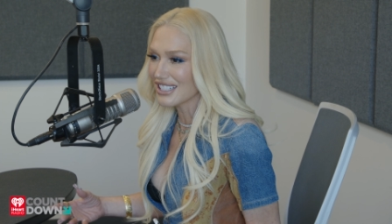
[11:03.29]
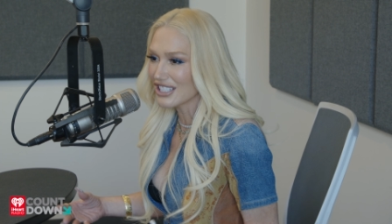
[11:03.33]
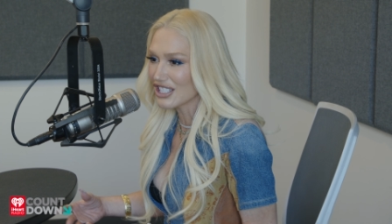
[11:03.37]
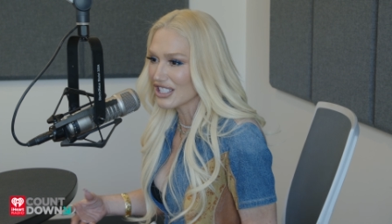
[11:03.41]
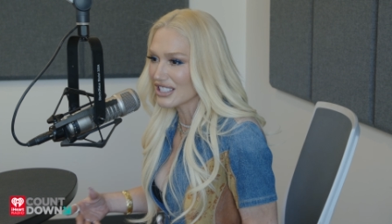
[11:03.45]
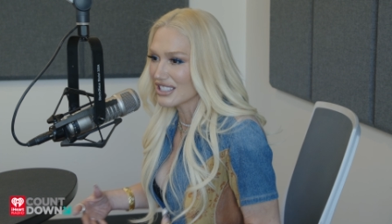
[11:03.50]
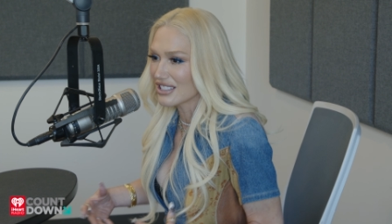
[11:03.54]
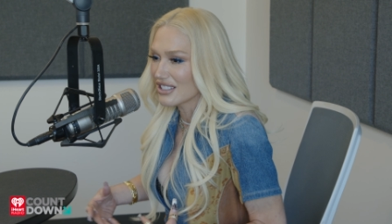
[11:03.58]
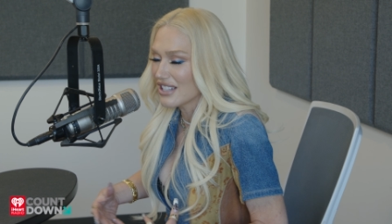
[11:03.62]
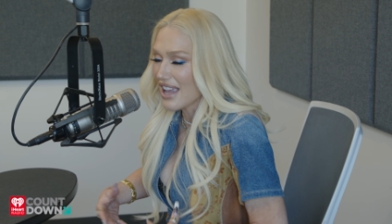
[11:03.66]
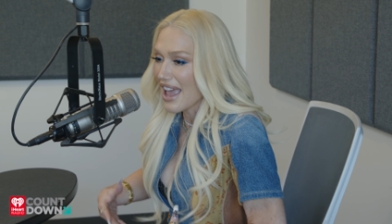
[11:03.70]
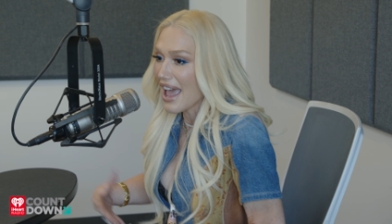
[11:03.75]
it
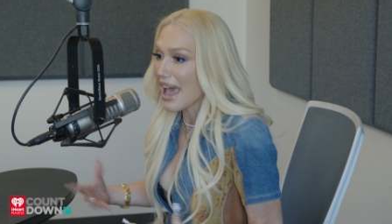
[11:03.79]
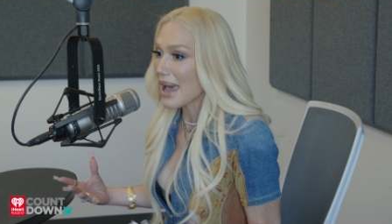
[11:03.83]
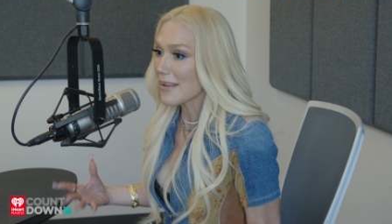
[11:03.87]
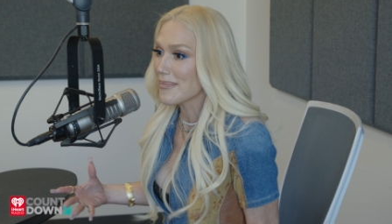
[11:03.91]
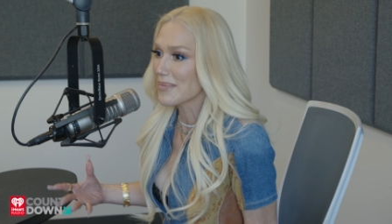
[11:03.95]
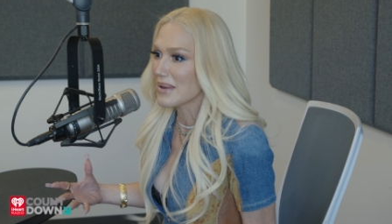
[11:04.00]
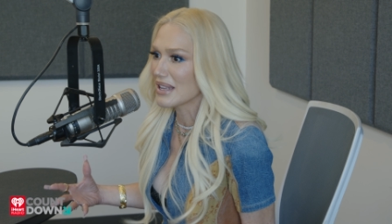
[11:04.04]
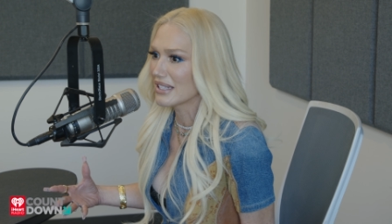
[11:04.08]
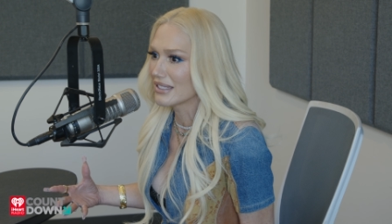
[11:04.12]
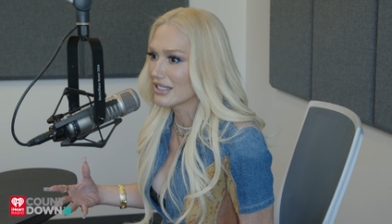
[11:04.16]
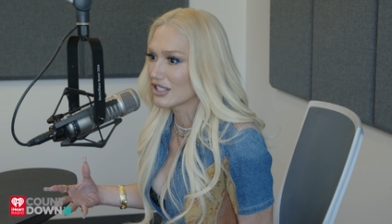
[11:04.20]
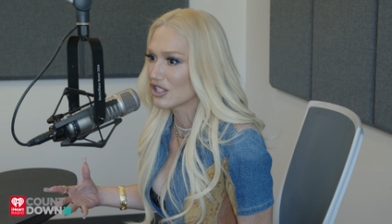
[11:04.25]
just
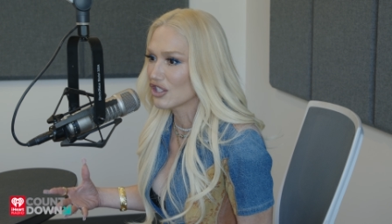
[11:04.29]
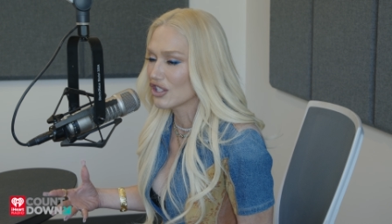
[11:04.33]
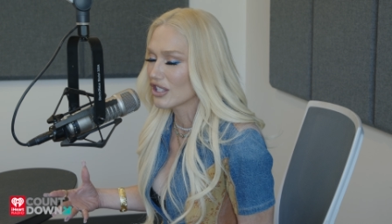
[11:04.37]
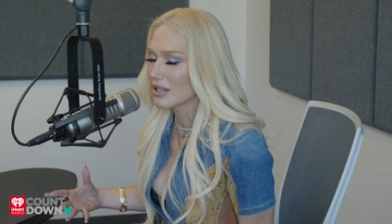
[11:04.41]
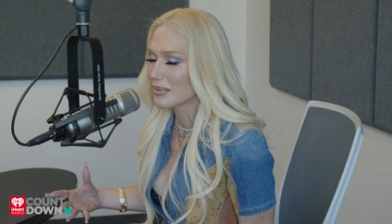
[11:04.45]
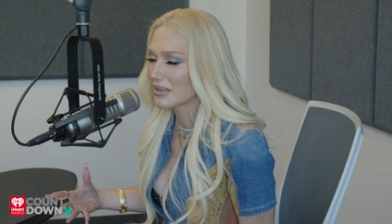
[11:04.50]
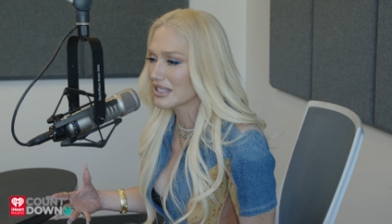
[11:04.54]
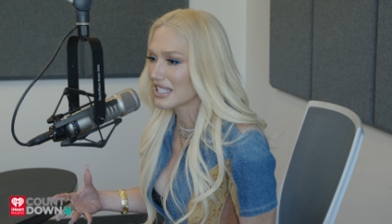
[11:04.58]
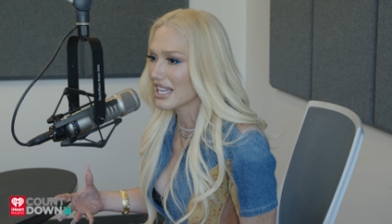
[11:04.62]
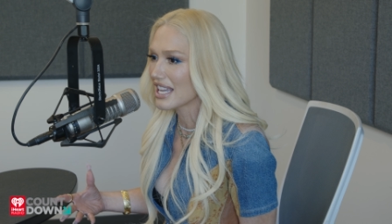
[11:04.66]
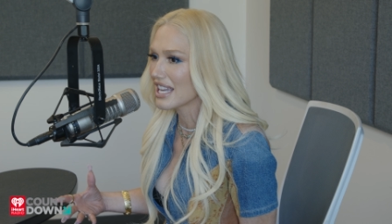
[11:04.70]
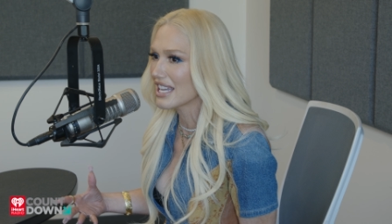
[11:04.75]
happens. You know
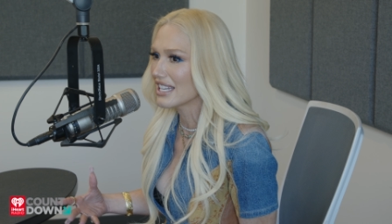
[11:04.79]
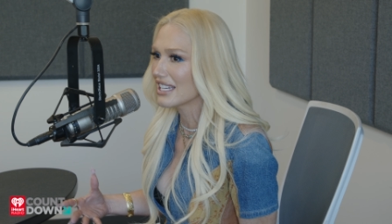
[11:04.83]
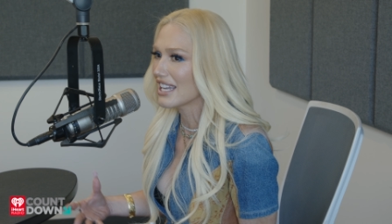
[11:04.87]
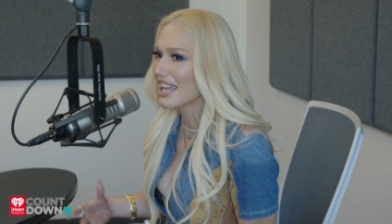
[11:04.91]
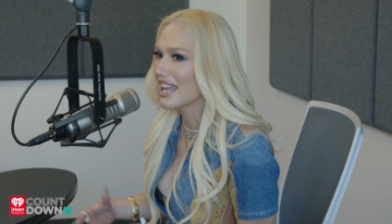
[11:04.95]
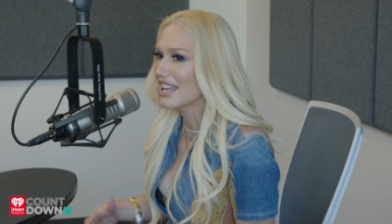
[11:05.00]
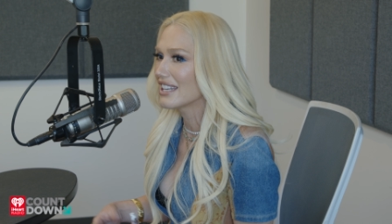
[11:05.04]
what I'm saying?